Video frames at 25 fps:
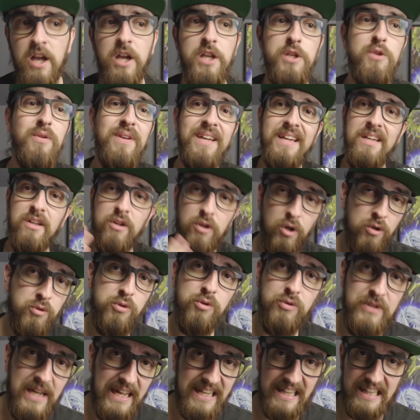you can go
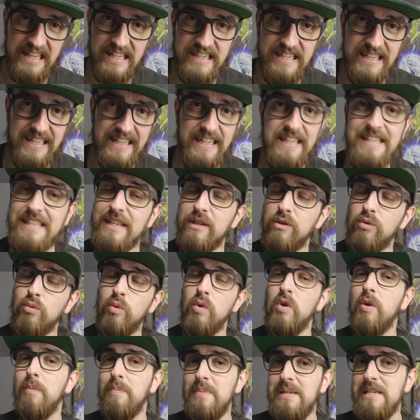to that link and there
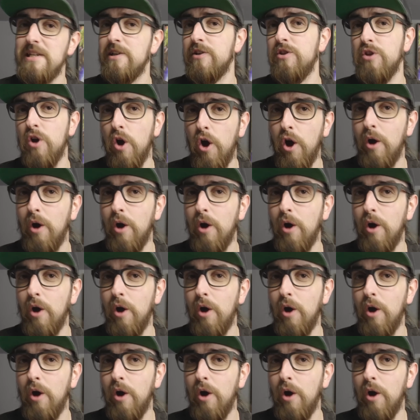will be an